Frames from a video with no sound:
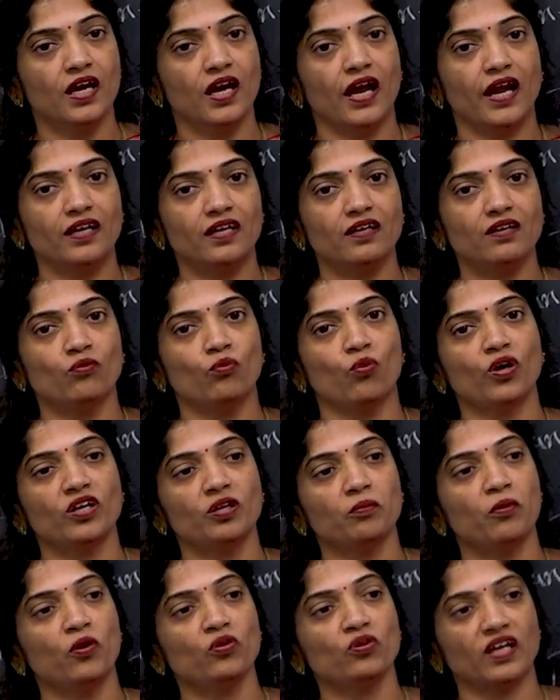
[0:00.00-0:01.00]
and what
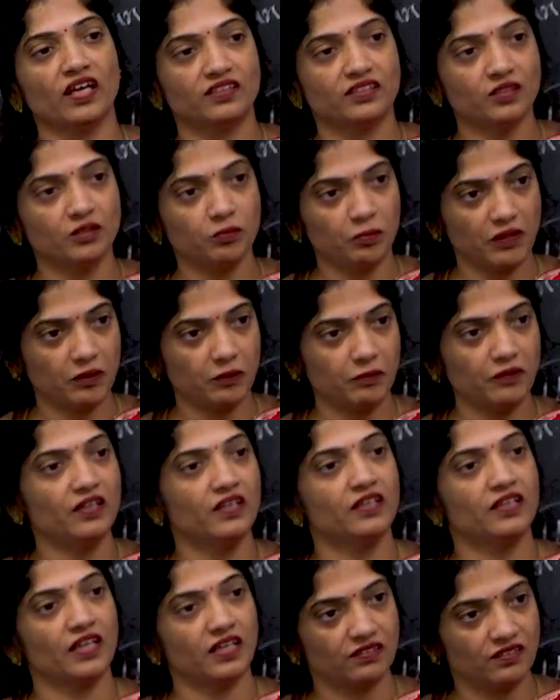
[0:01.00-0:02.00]
about other people
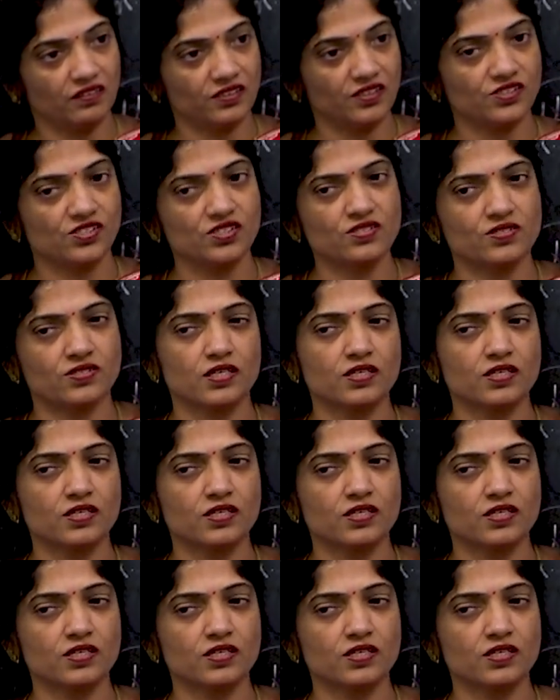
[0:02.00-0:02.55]
and other regions,